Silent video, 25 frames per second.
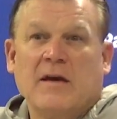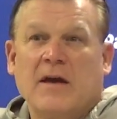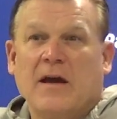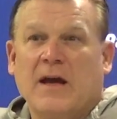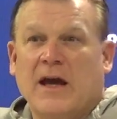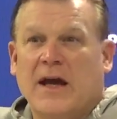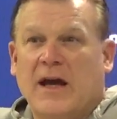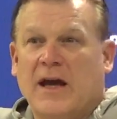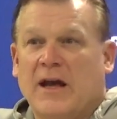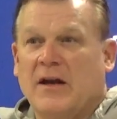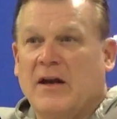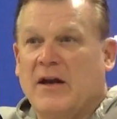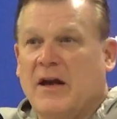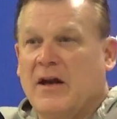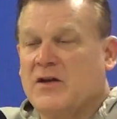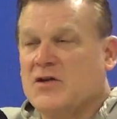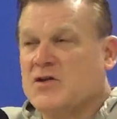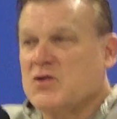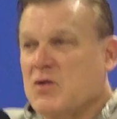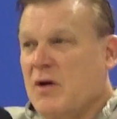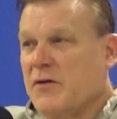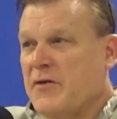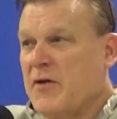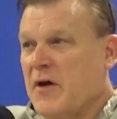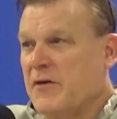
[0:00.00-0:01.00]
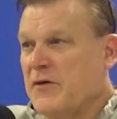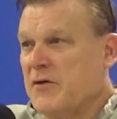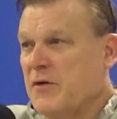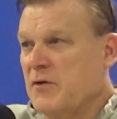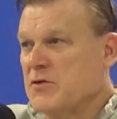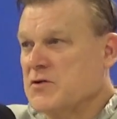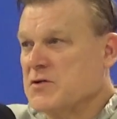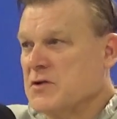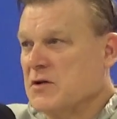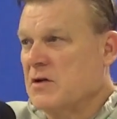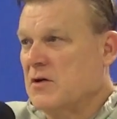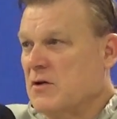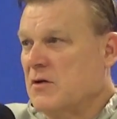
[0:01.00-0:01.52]
And so I thought there
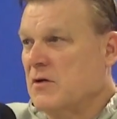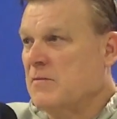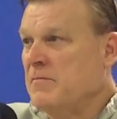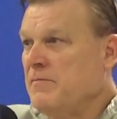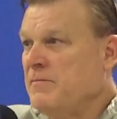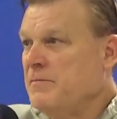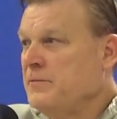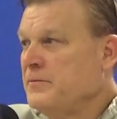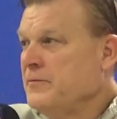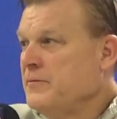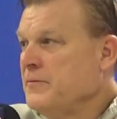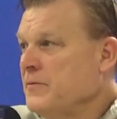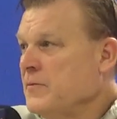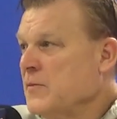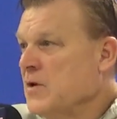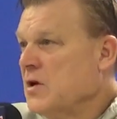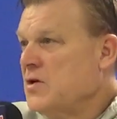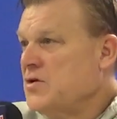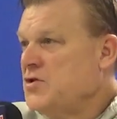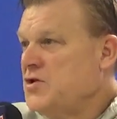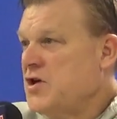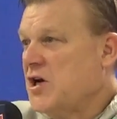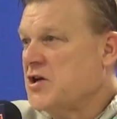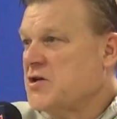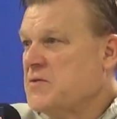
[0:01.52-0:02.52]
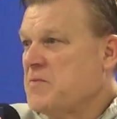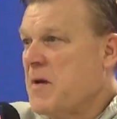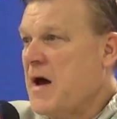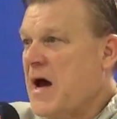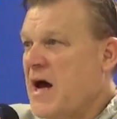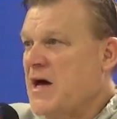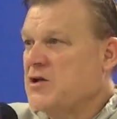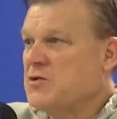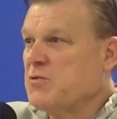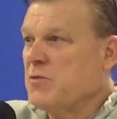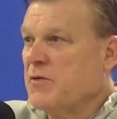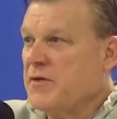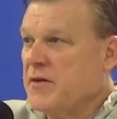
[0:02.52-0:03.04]
was a little chess
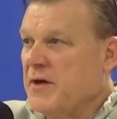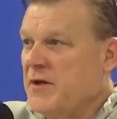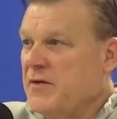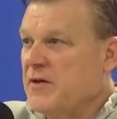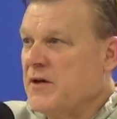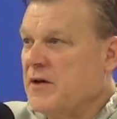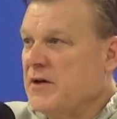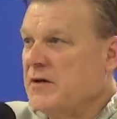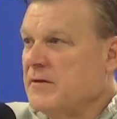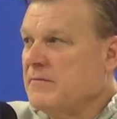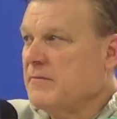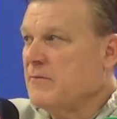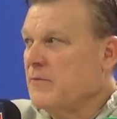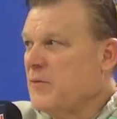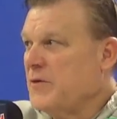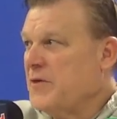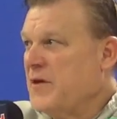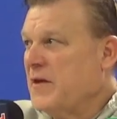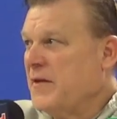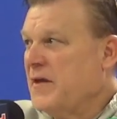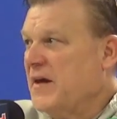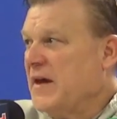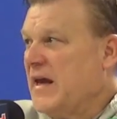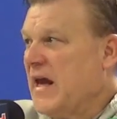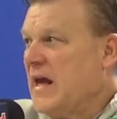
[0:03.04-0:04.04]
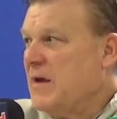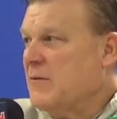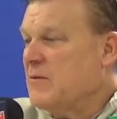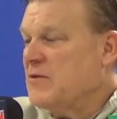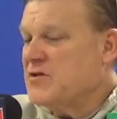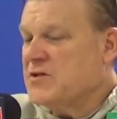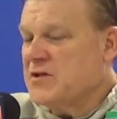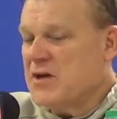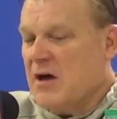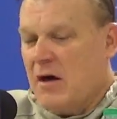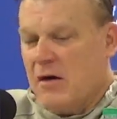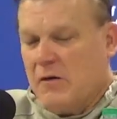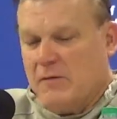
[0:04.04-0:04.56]
match within the game
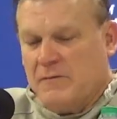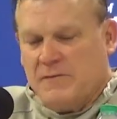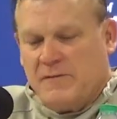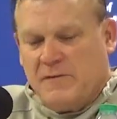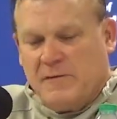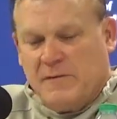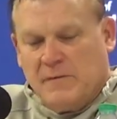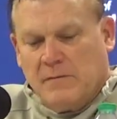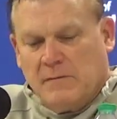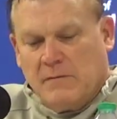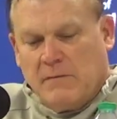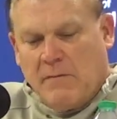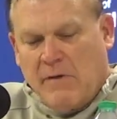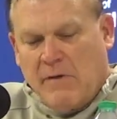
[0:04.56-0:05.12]
itself.